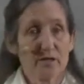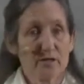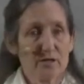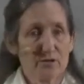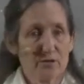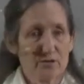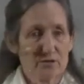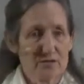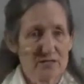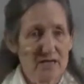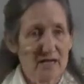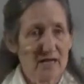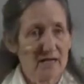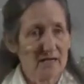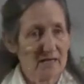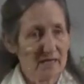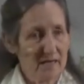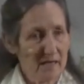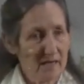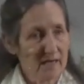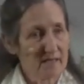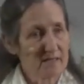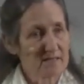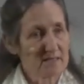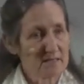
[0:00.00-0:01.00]
in your
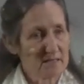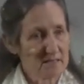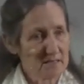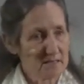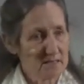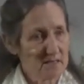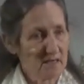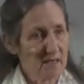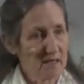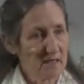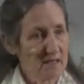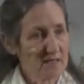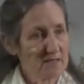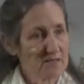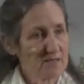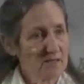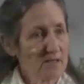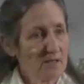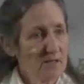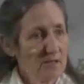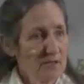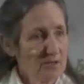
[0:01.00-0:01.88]
daily exercise,